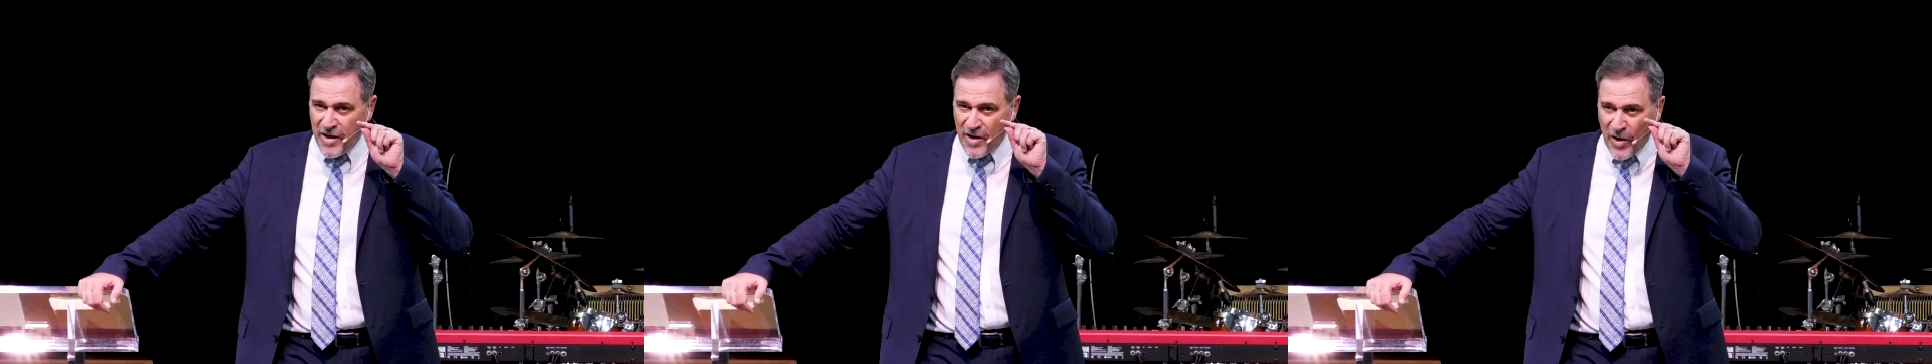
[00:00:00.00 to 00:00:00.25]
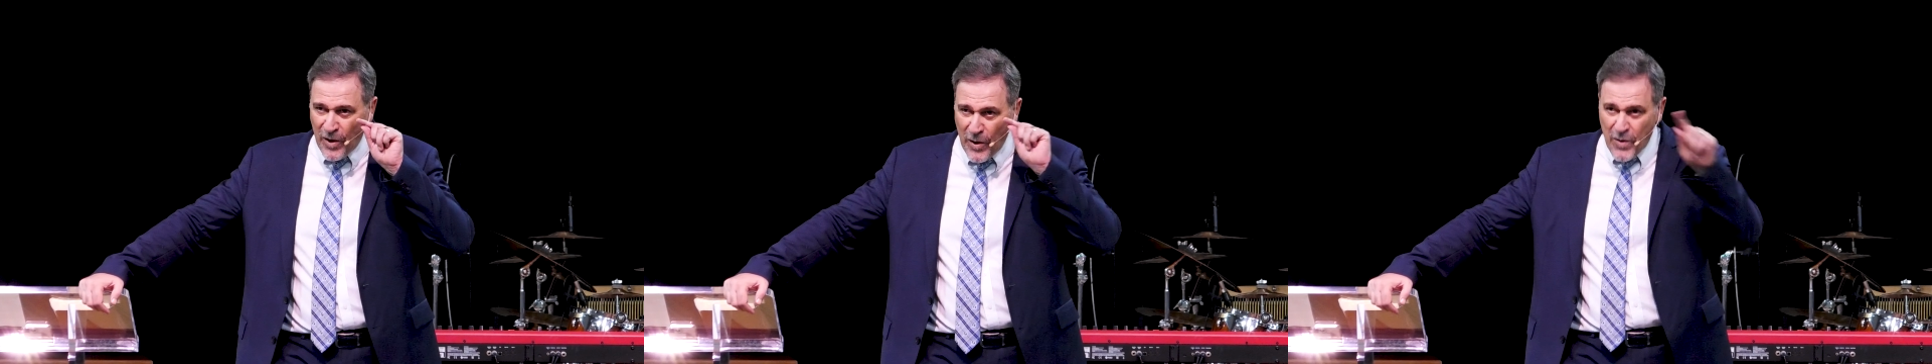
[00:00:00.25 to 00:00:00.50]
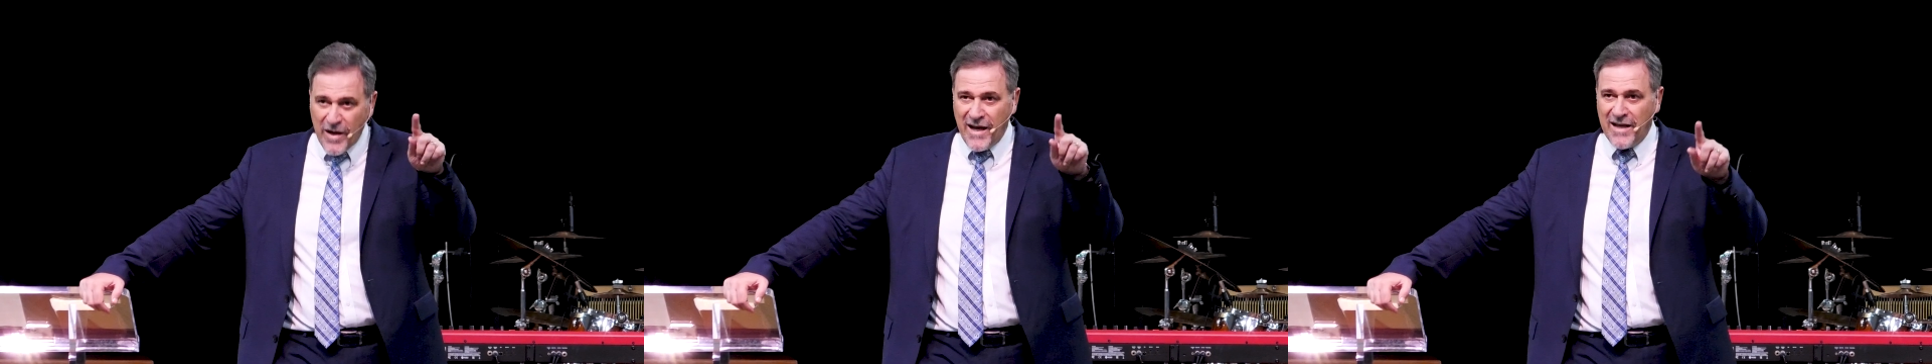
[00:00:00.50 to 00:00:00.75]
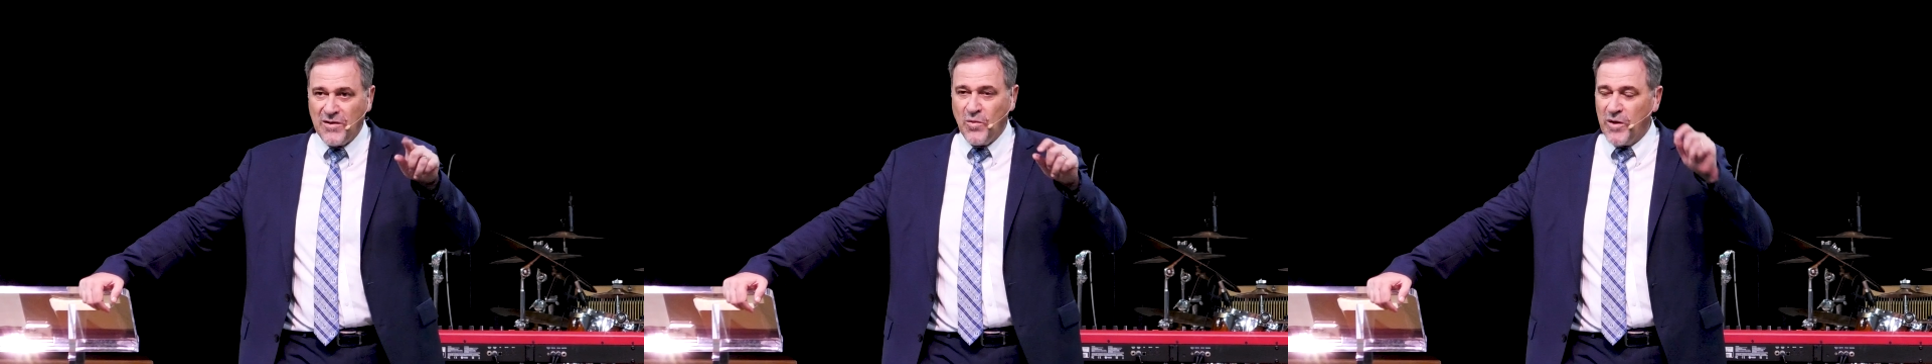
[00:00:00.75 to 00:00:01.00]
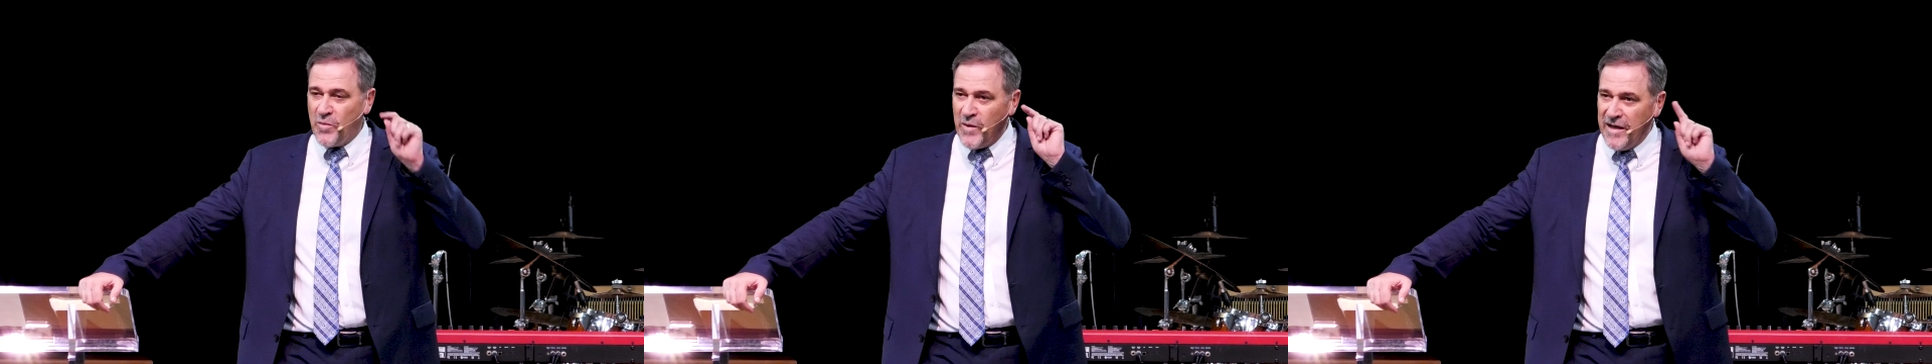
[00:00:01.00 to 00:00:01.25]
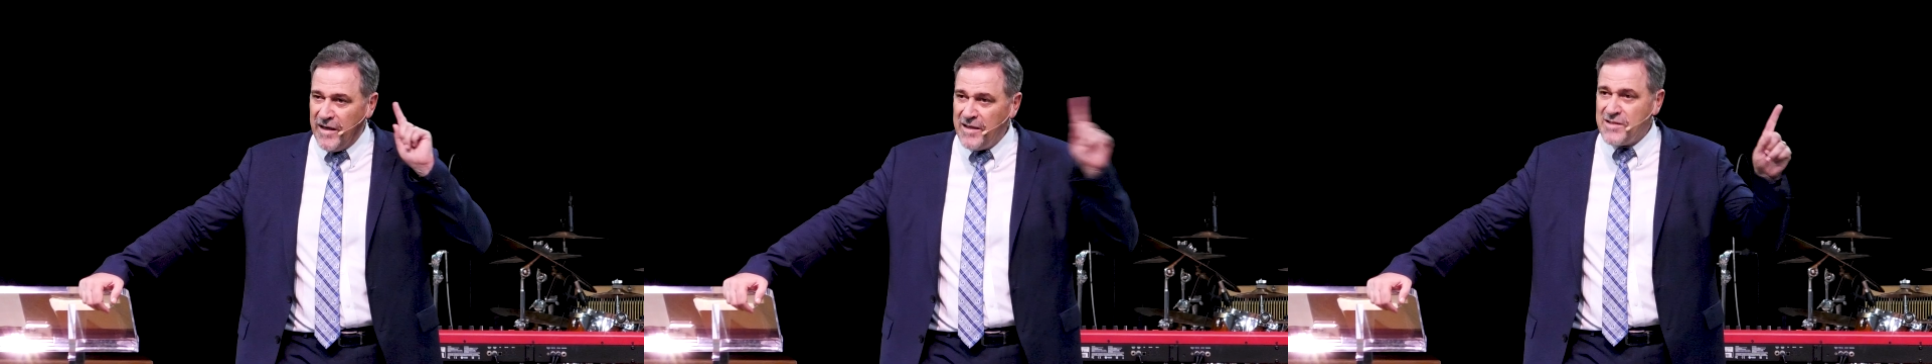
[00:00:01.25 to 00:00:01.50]
look at, what we
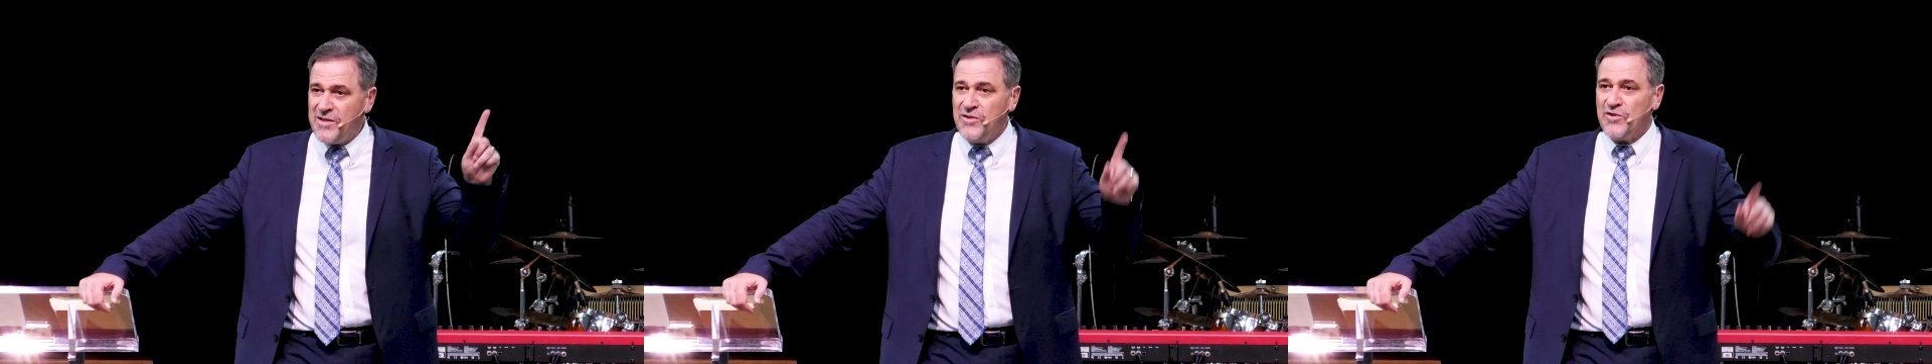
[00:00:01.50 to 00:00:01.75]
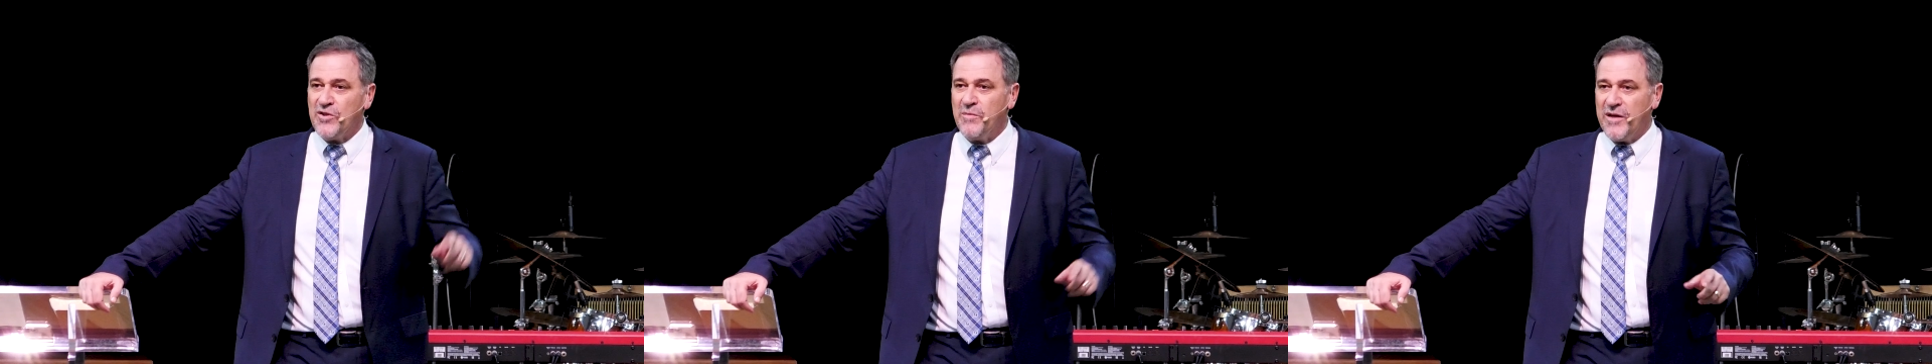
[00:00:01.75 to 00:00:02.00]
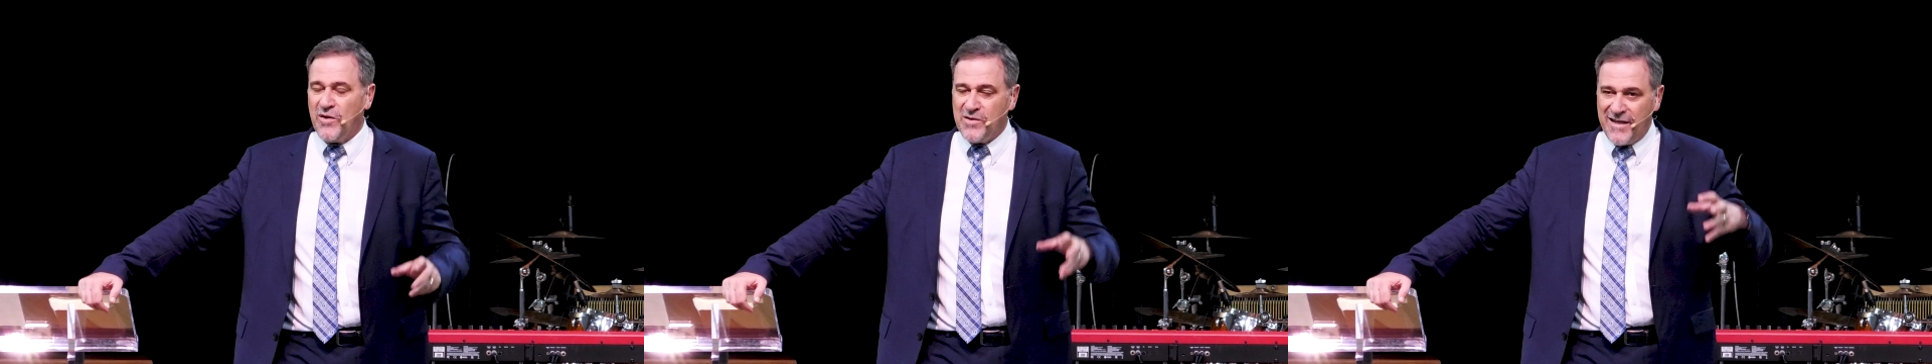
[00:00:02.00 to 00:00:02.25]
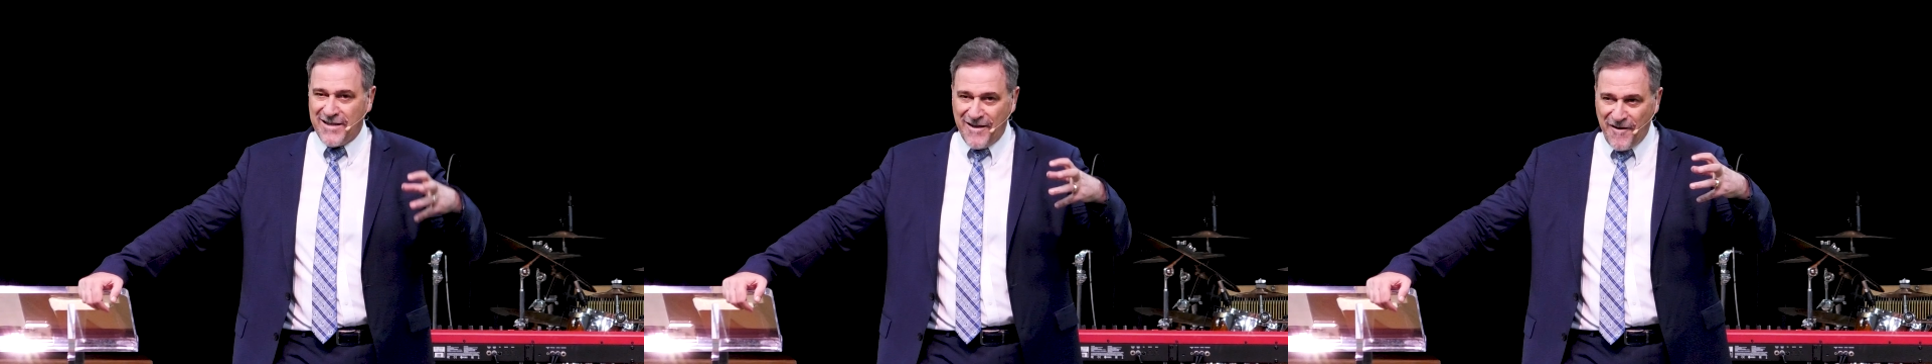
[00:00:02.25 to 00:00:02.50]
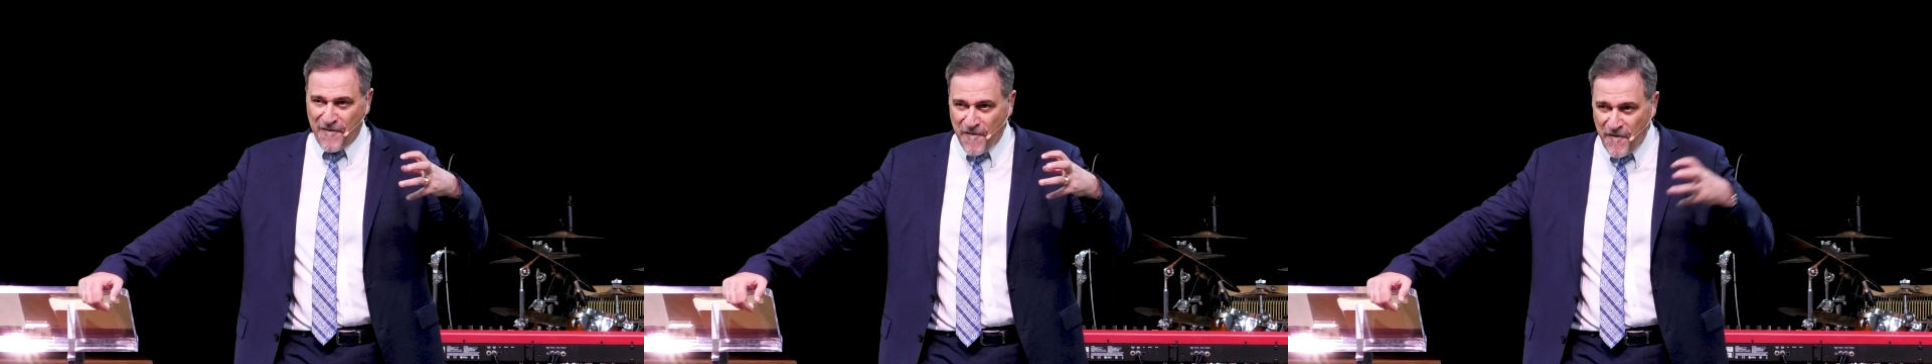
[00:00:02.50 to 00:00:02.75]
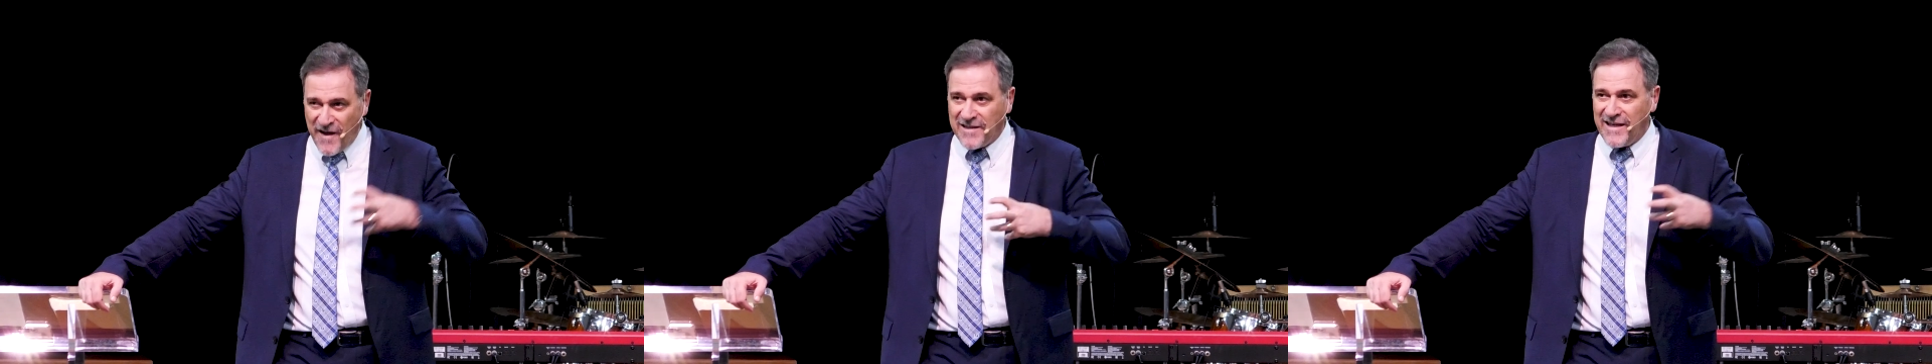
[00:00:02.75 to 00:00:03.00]
listen to, because it can
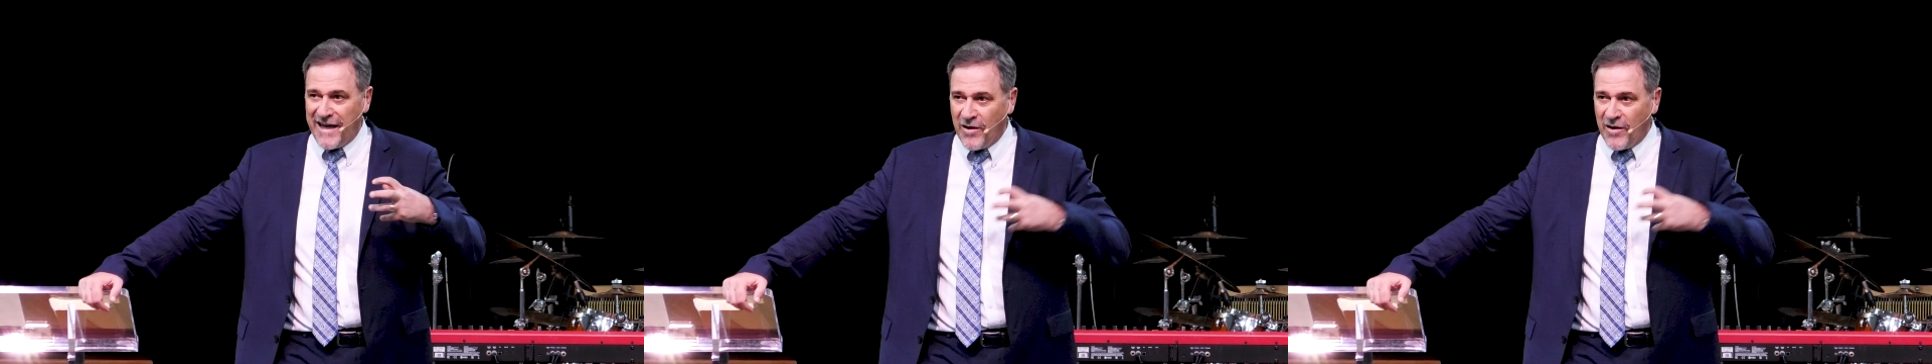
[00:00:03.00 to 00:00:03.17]
affect our